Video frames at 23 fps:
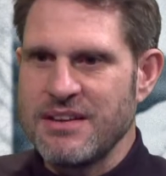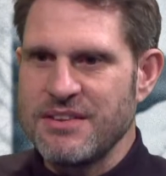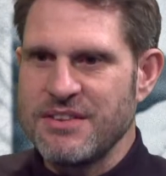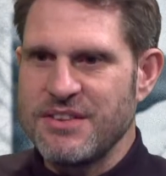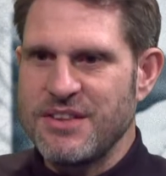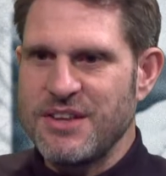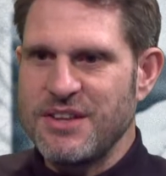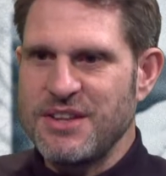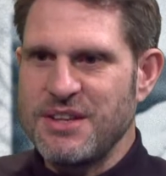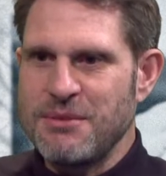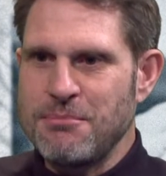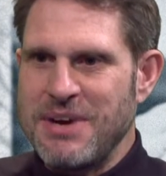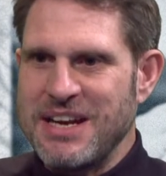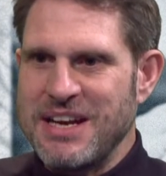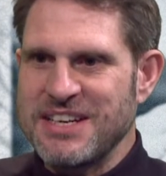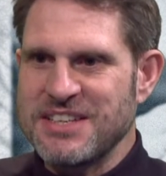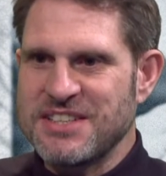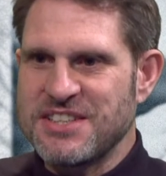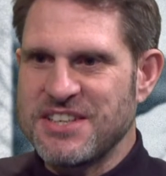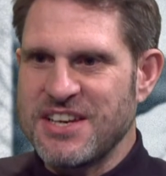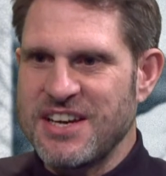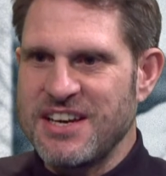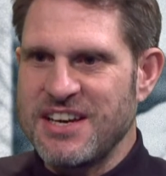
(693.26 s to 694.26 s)
that the
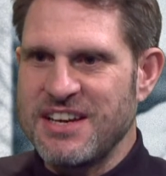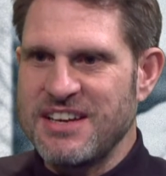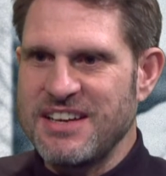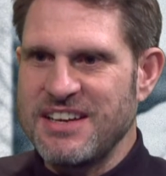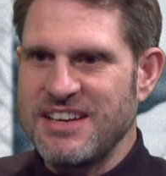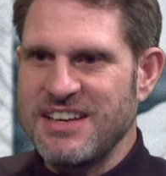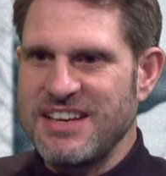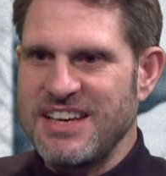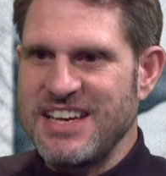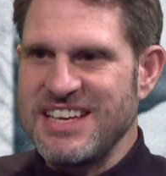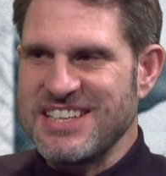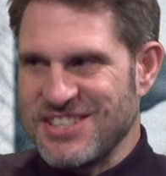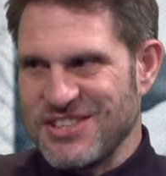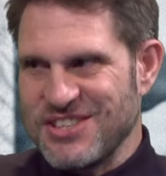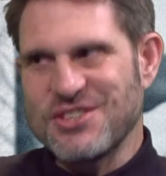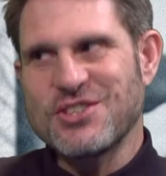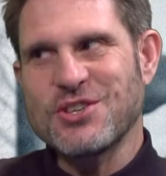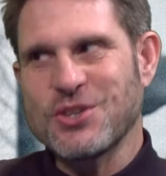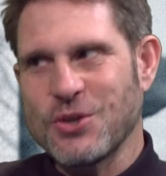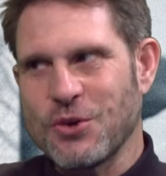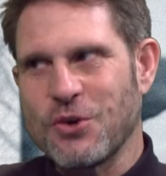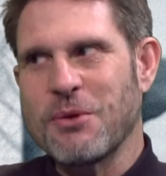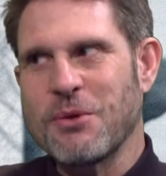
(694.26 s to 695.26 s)
manager isn't
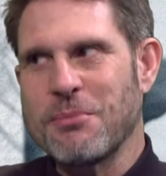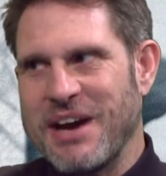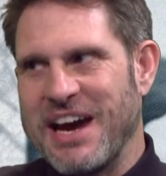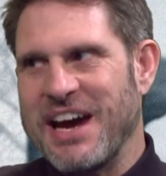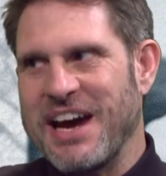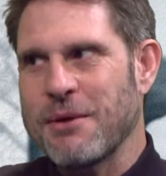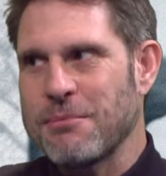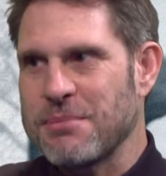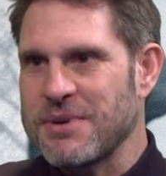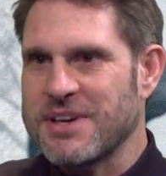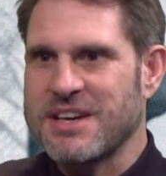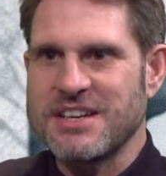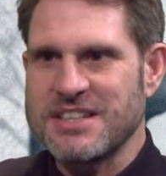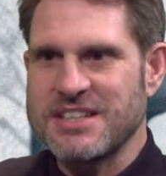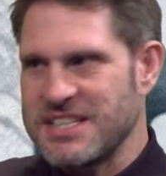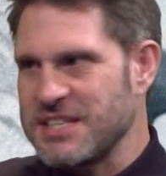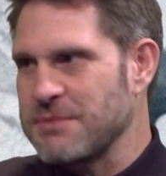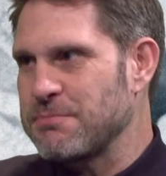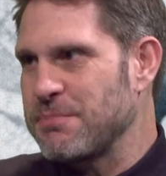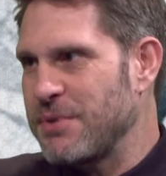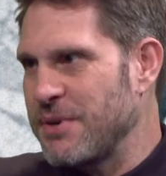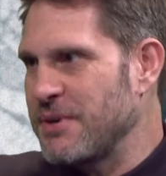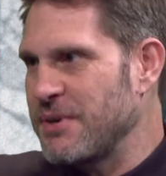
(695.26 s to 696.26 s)
sure about, because
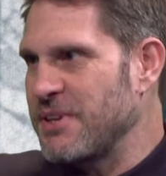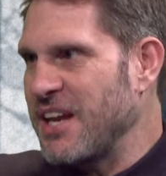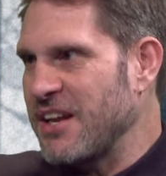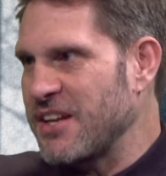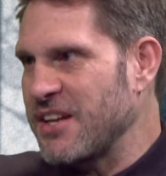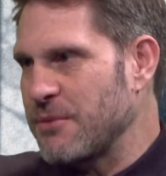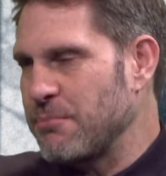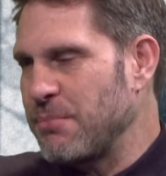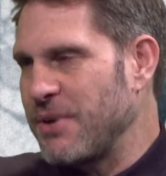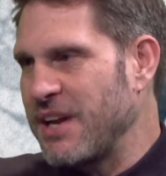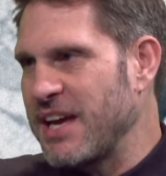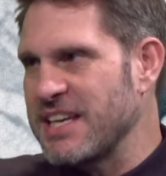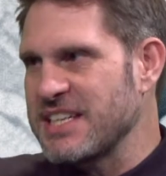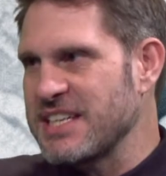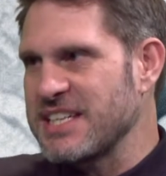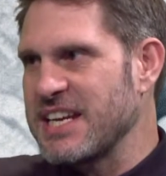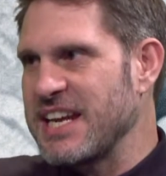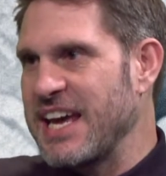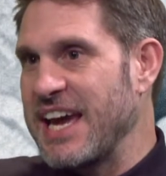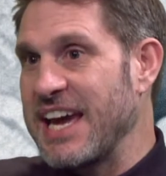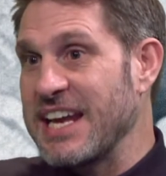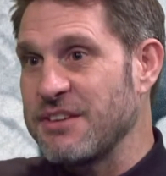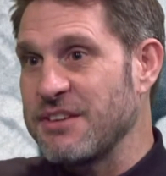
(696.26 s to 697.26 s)
he's putting other players
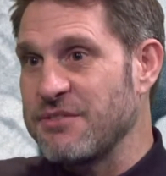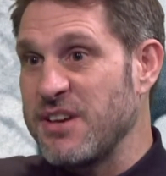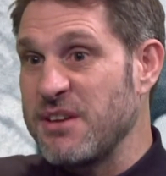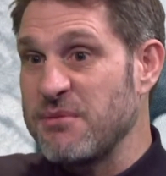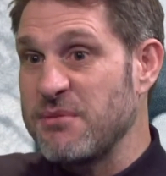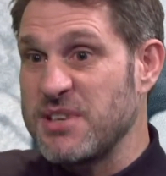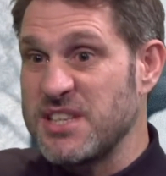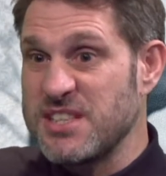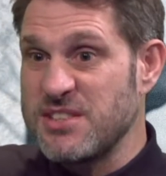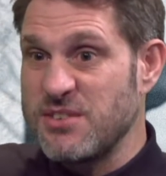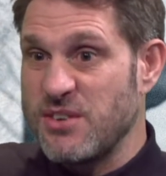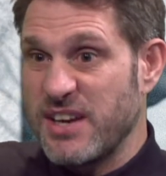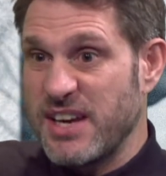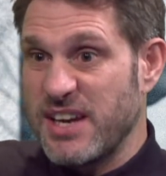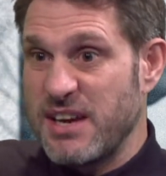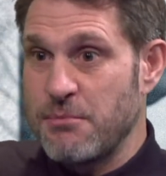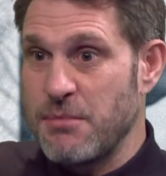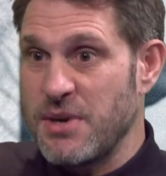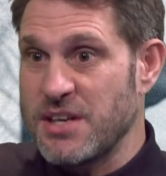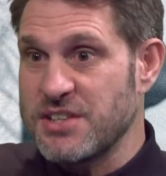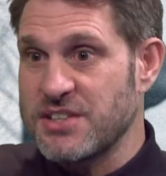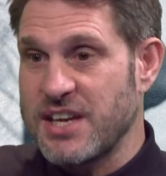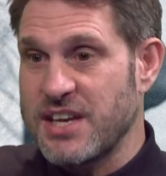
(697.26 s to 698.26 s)
in ahead of him and he's not getting
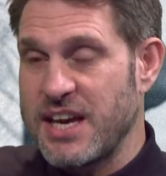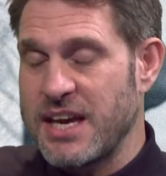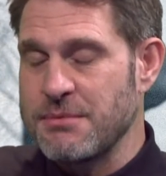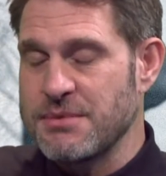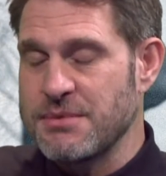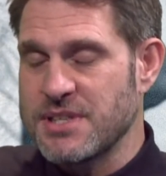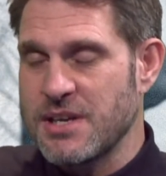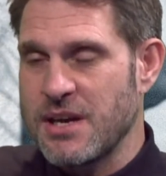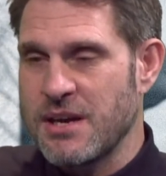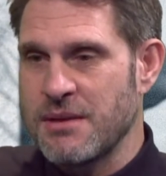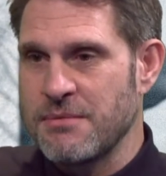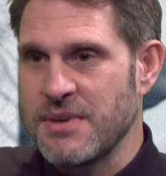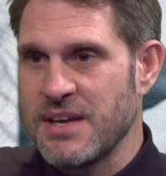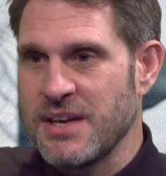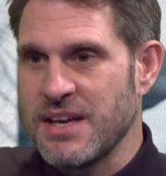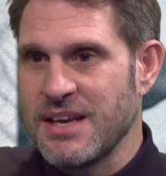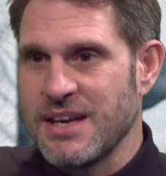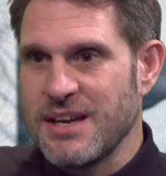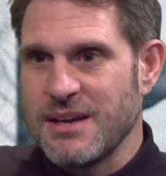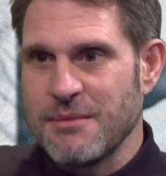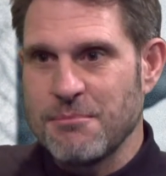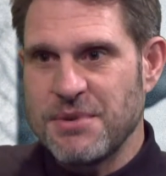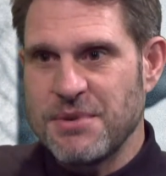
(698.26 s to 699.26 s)
much game time.
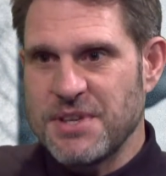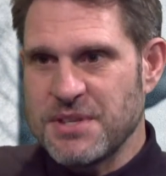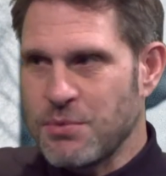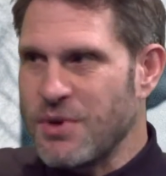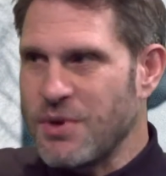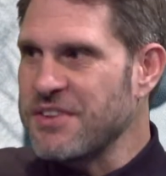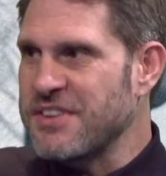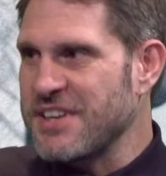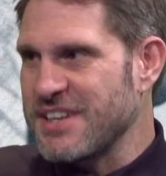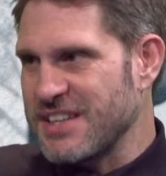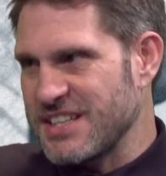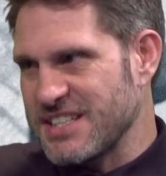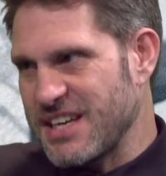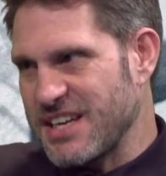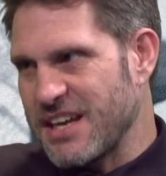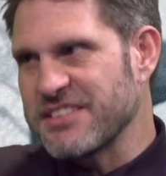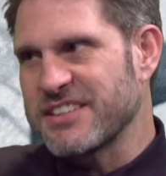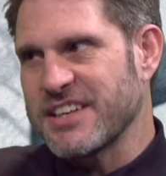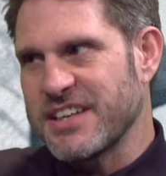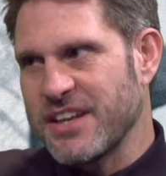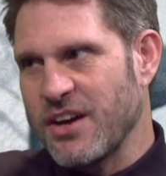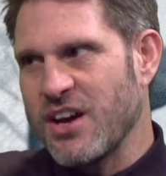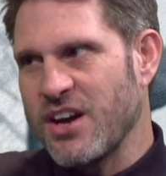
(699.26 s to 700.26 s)
But there's one thing that's
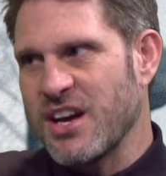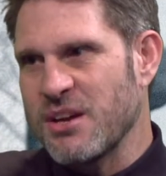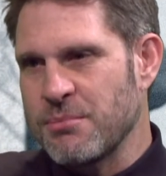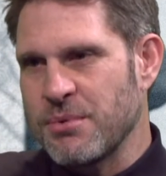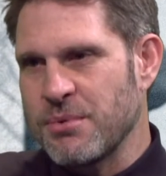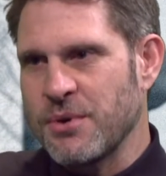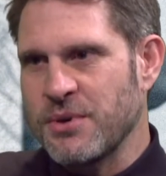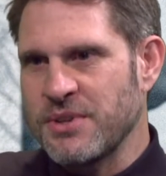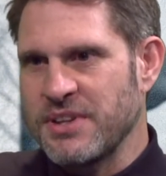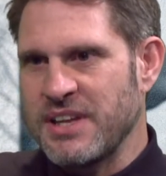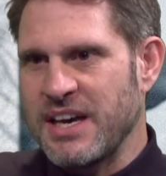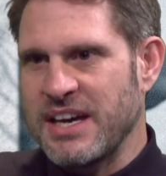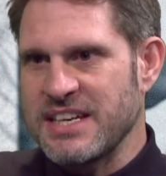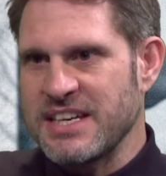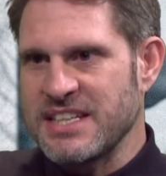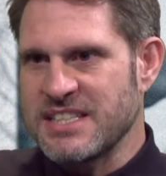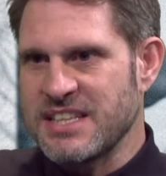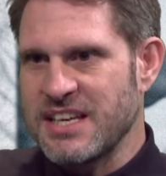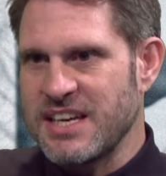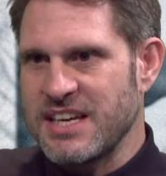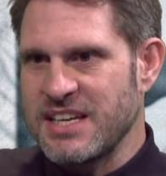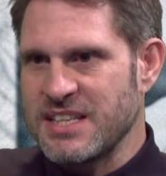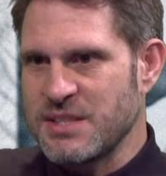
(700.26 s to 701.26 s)
undeniable, and that is
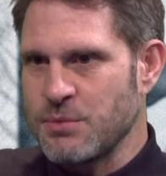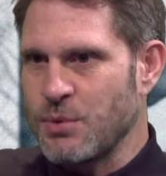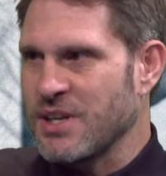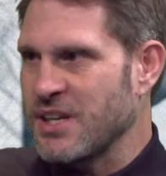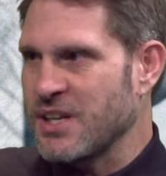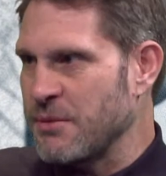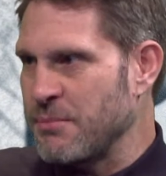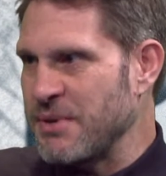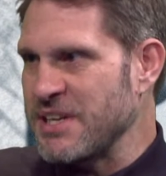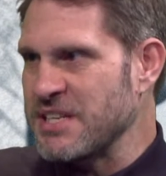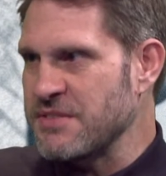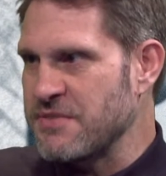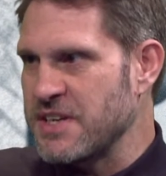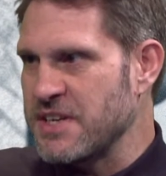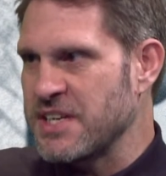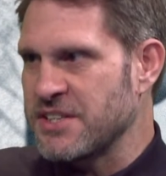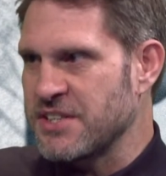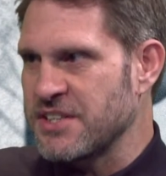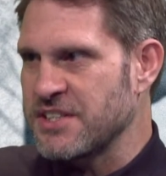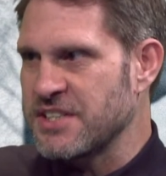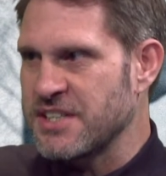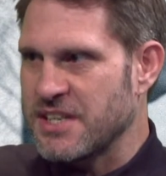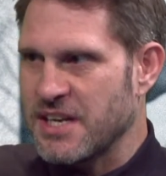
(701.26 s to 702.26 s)
that he's one of the best
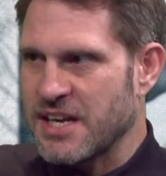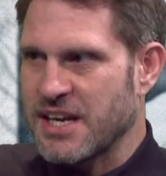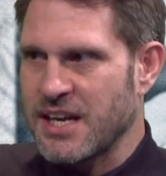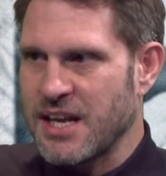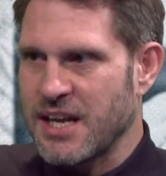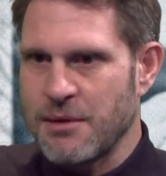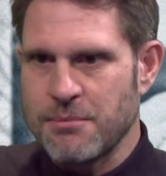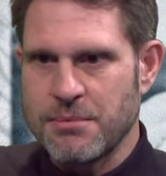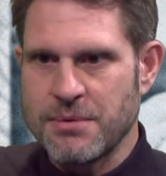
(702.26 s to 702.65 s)
finishers at the club.